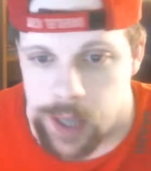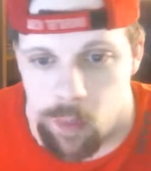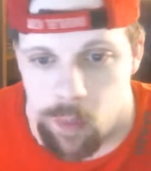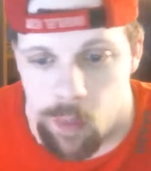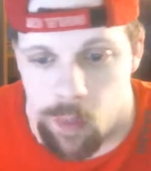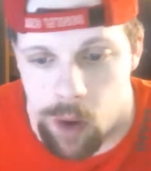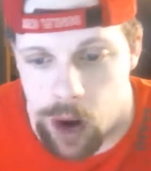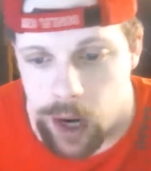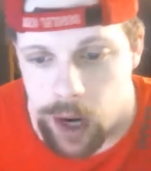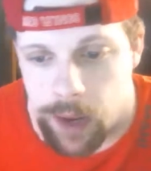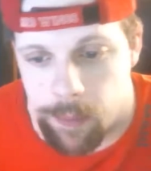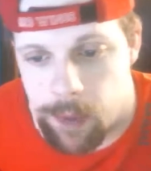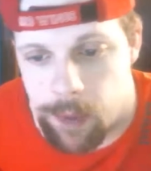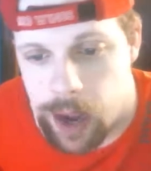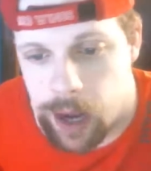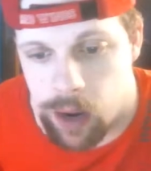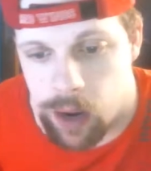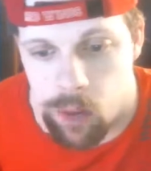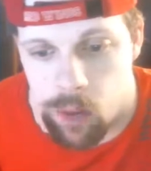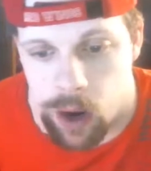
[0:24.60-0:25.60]
walking
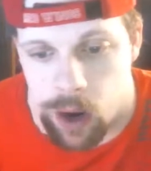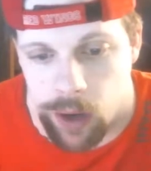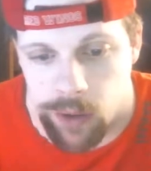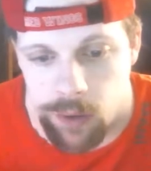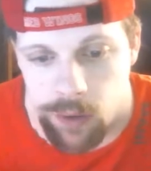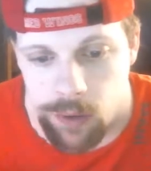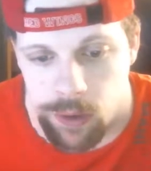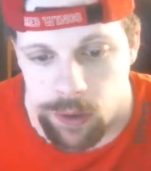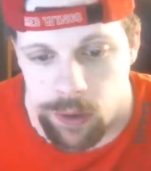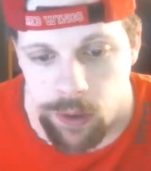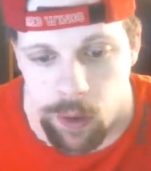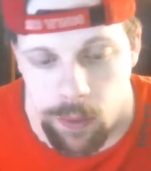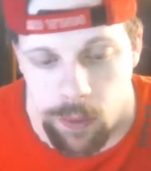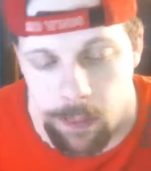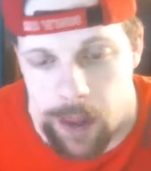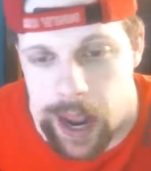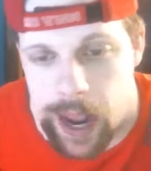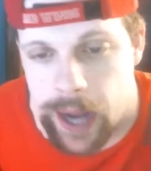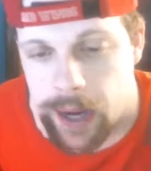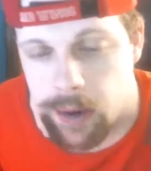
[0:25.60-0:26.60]
back, I walk through the door,
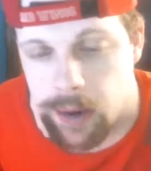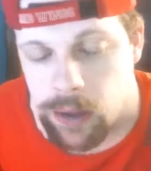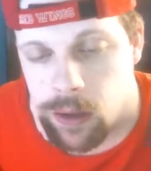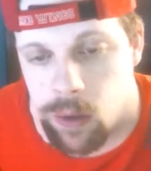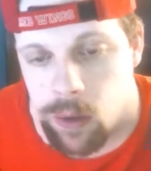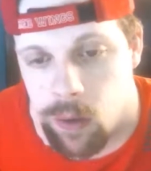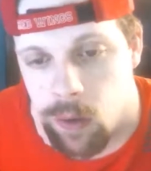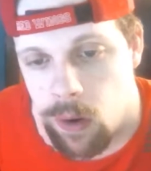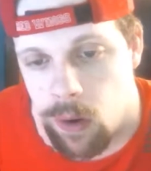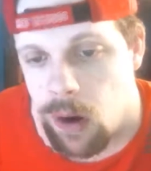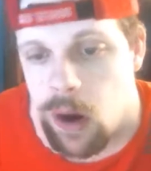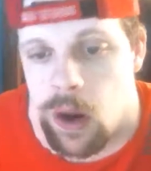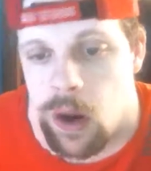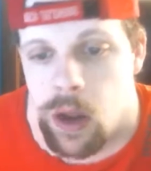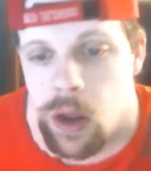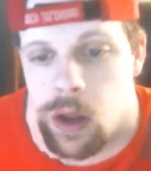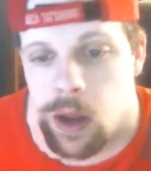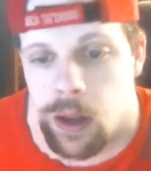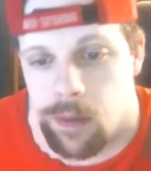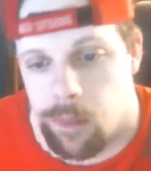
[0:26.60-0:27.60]
back door,
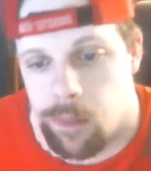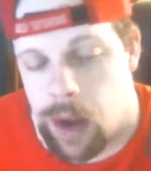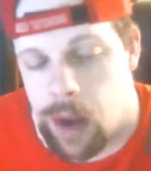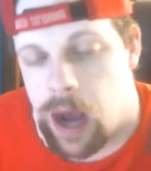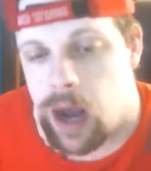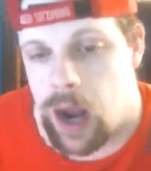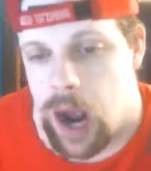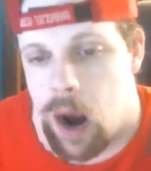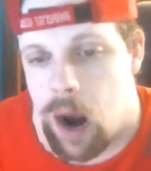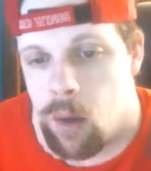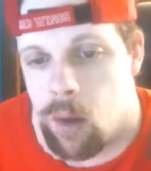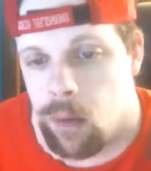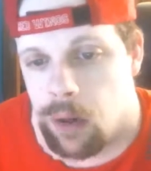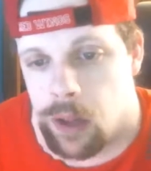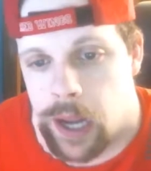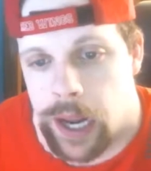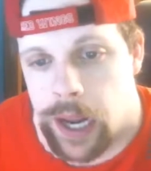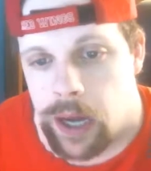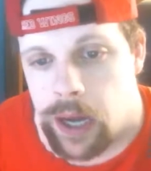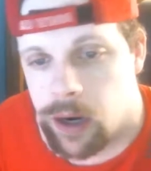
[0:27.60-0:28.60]
about an hour
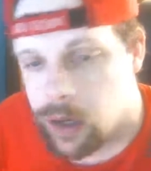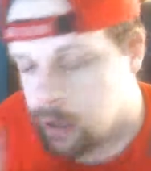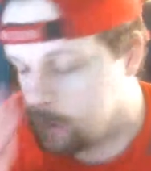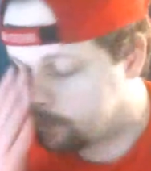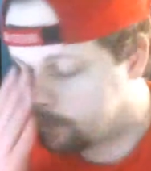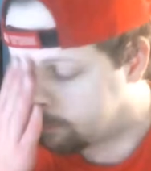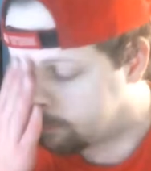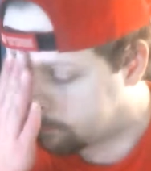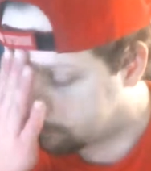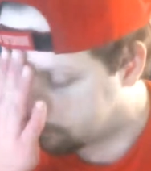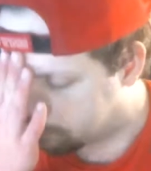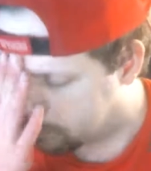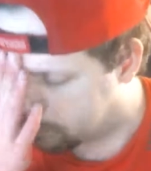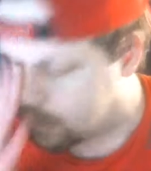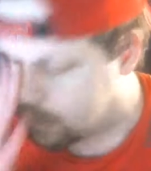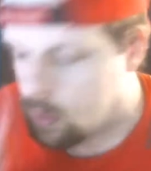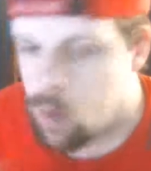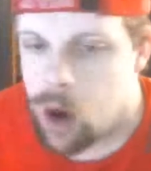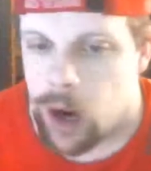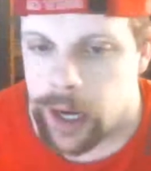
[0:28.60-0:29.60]
later,
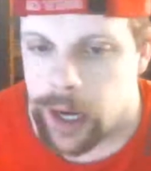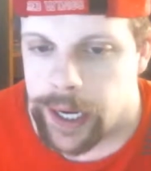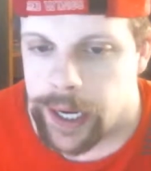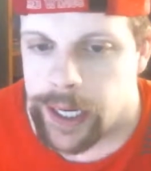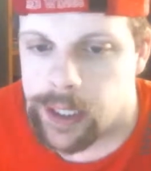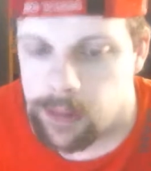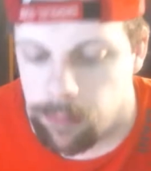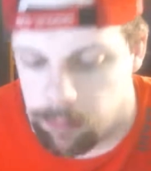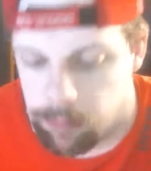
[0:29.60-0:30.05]
walk in.